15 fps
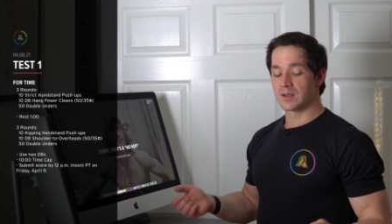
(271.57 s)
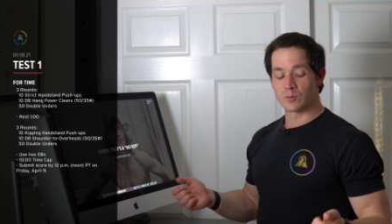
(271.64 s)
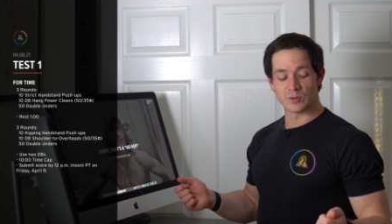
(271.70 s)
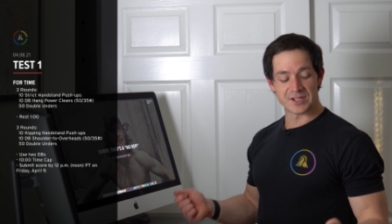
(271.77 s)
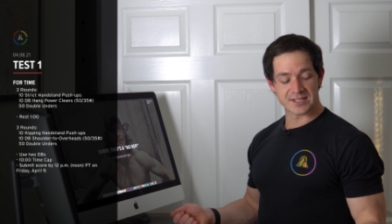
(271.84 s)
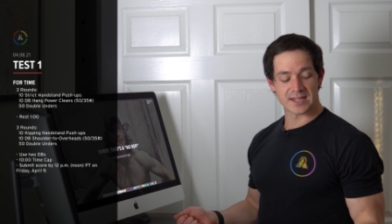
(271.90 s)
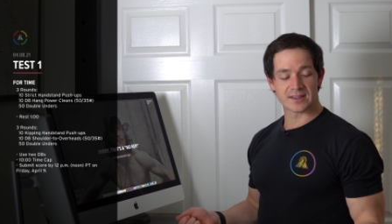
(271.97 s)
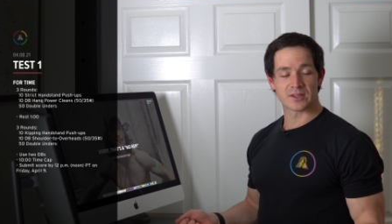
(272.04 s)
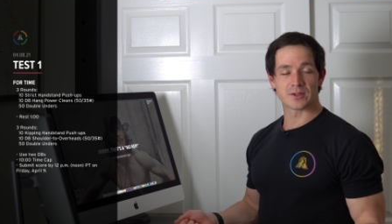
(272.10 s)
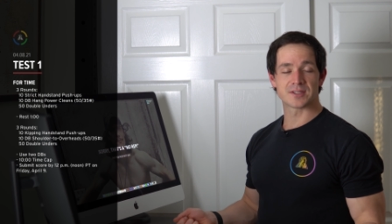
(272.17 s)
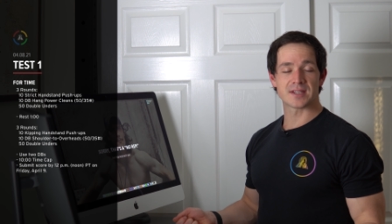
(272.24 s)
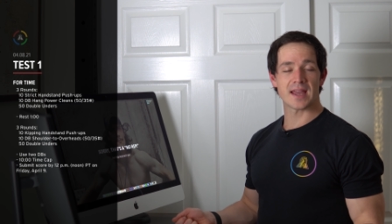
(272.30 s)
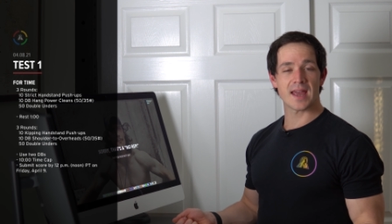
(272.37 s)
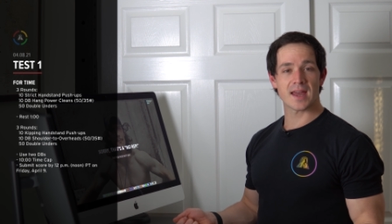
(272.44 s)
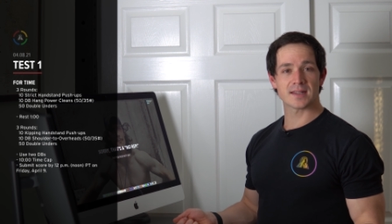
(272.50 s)
reset those
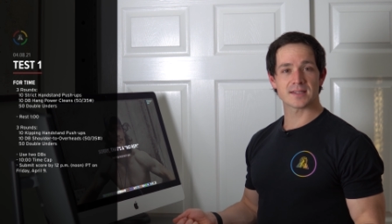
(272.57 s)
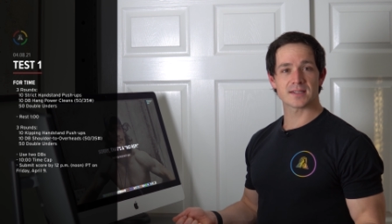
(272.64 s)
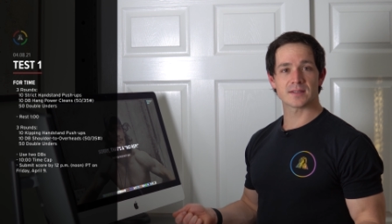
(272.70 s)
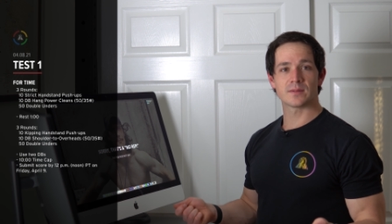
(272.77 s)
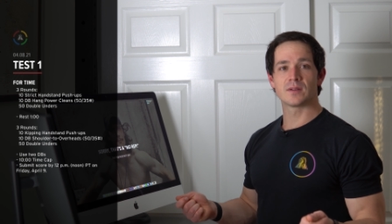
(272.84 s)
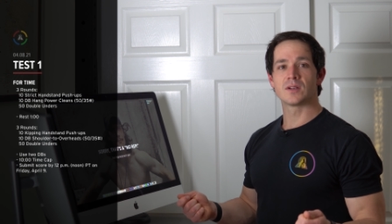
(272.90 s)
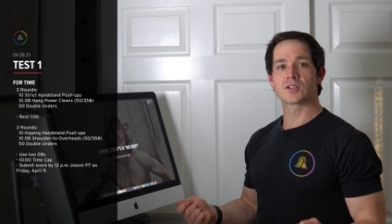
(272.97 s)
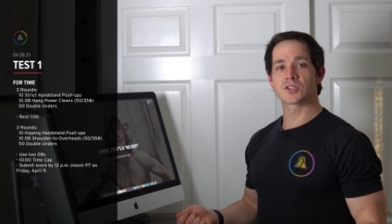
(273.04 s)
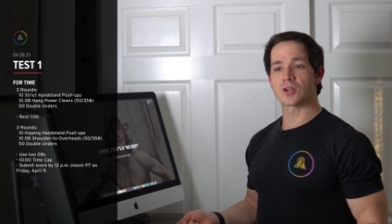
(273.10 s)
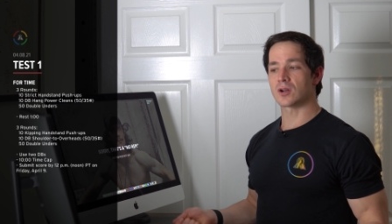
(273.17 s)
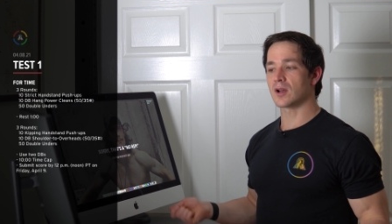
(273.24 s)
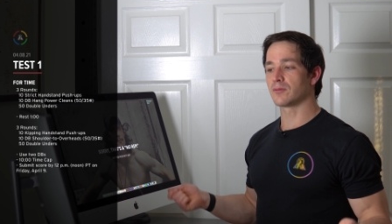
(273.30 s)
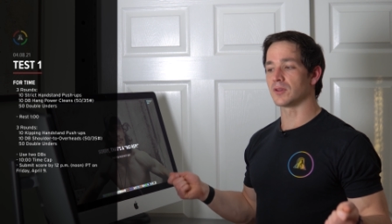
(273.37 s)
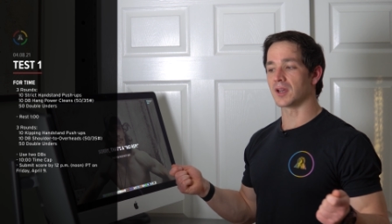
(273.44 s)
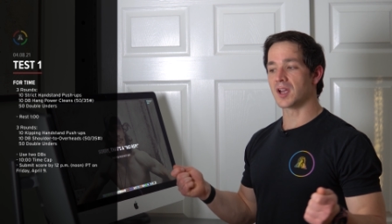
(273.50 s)
hands, start
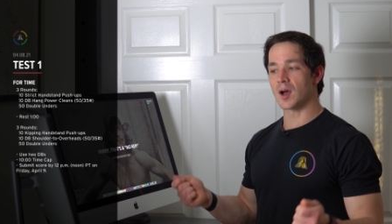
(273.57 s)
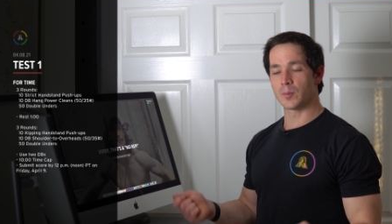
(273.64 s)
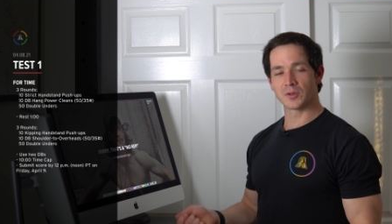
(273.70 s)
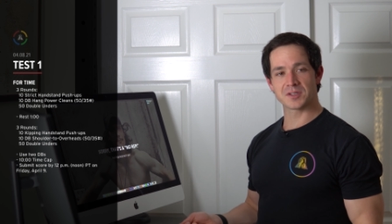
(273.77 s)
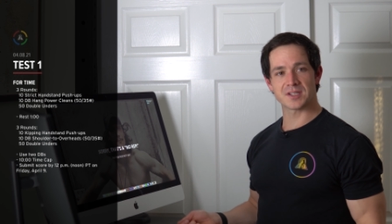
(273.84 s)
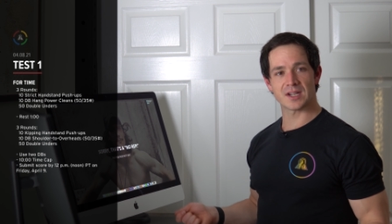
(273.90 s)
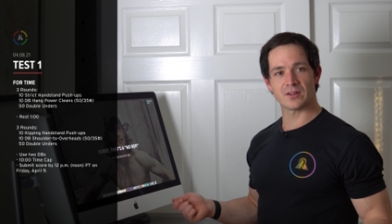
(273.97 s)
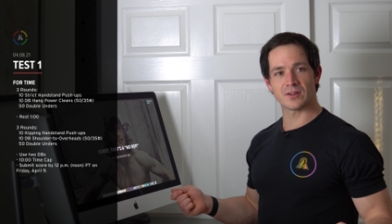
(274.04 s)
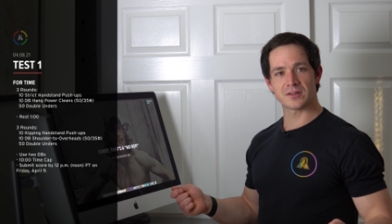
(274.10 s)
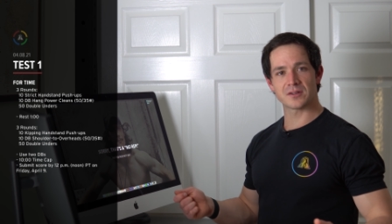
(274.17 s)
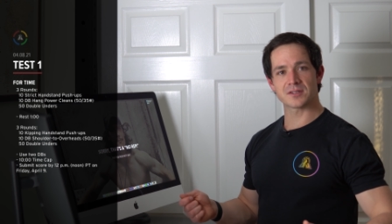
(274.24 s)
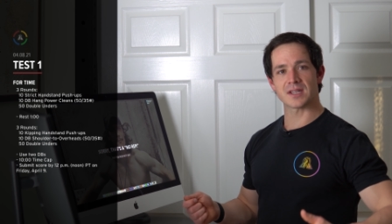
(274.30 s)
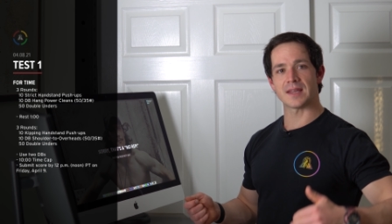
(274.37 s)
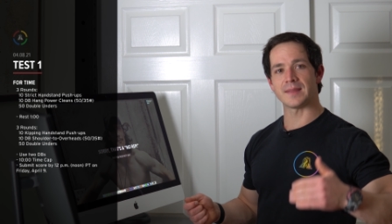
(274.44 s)
off with a couple single unders,